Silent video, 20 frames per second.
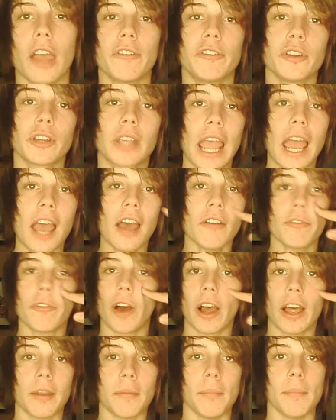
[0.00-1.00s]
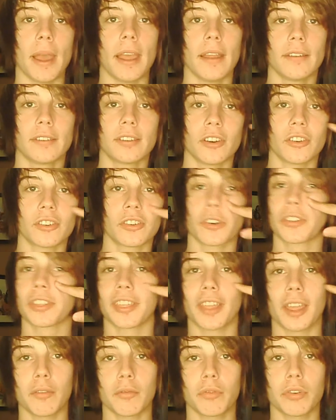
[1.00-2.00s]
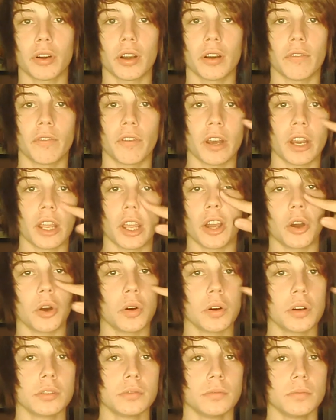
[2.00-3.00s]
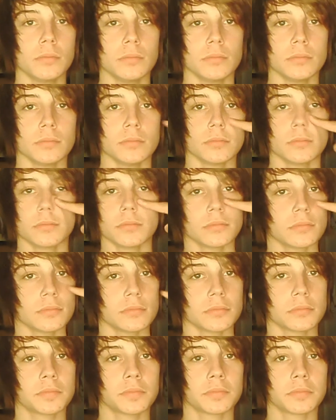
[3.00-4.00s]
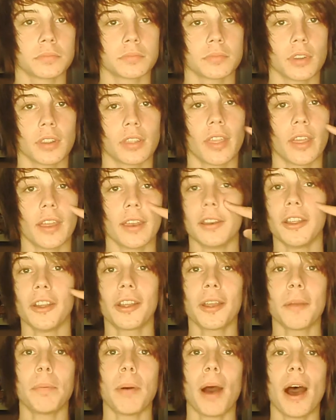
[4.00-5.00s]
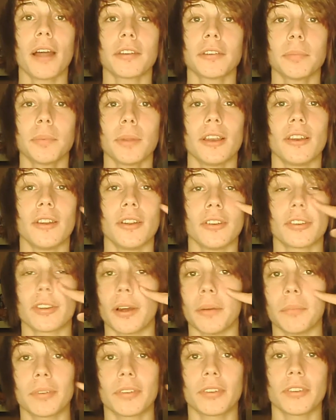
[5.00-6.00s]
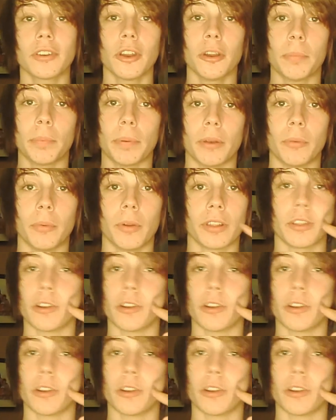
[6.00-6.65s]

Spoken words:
If you can't find a main central theme for your video, then you could possibly do something stupid with